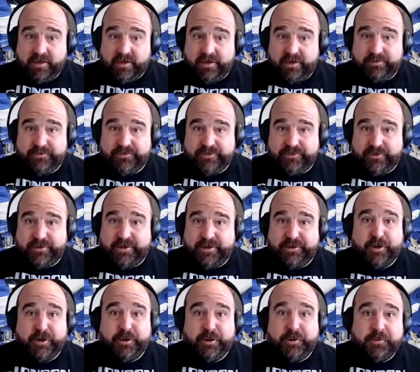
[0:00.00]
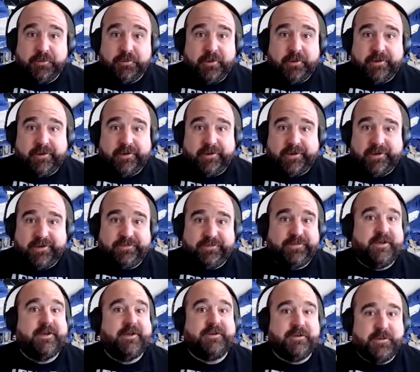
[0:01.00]
so they know if
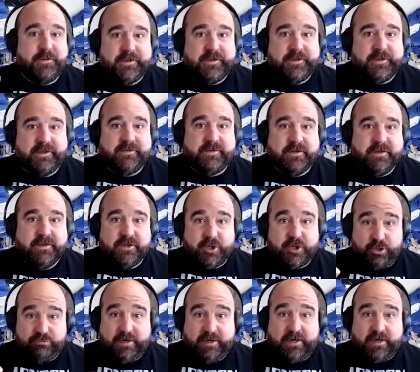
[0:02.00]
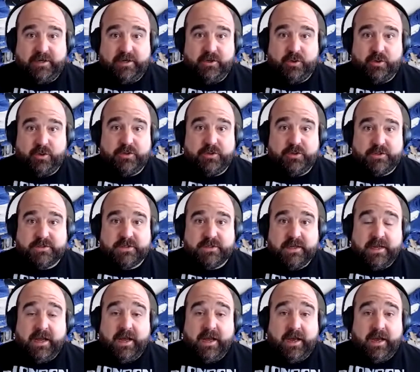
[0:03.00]
they are doing it correctly or not.
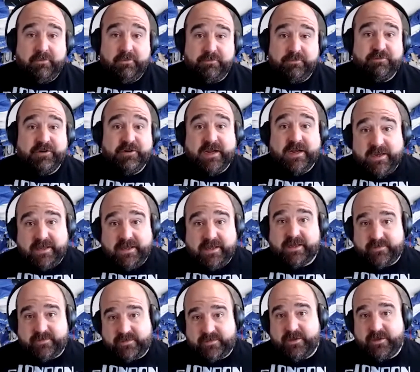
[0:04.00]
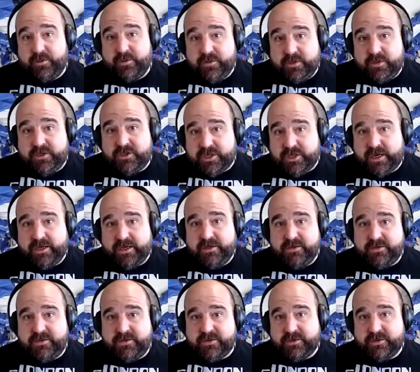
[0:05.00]
And really, that's the only
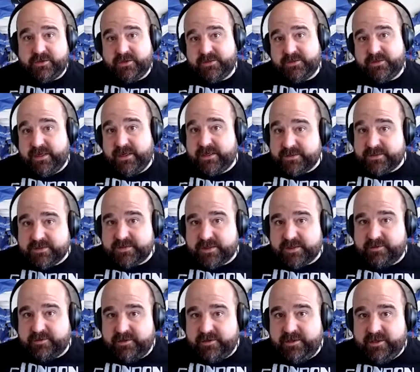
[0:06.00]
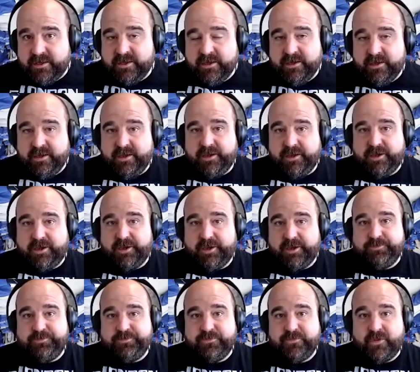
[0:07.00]
change that is necessary.
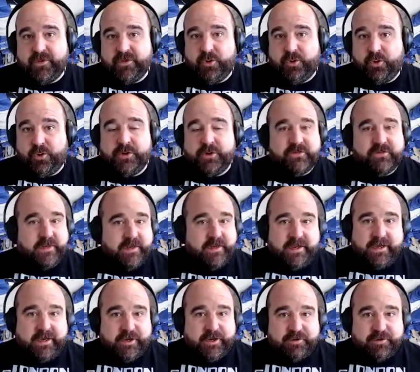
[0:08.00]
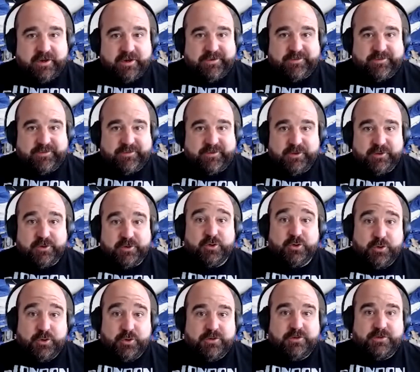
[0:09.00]
Almost any aircraft
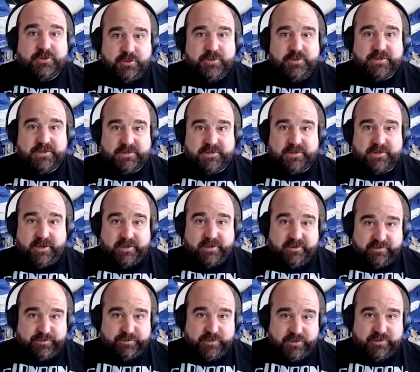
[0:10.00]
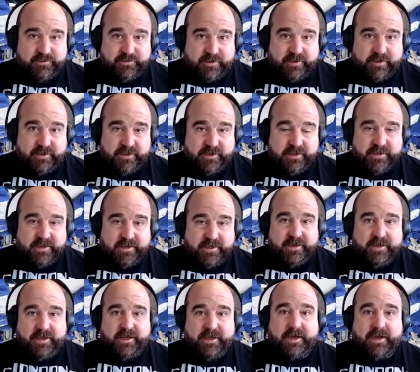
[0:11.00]
could do this kind of maneuver.
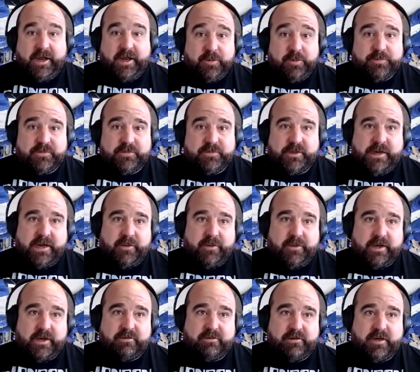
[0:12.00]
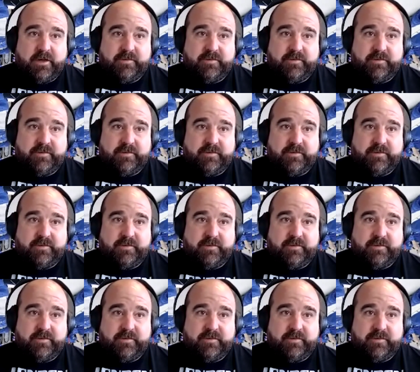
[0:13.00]
It helps that our aircraft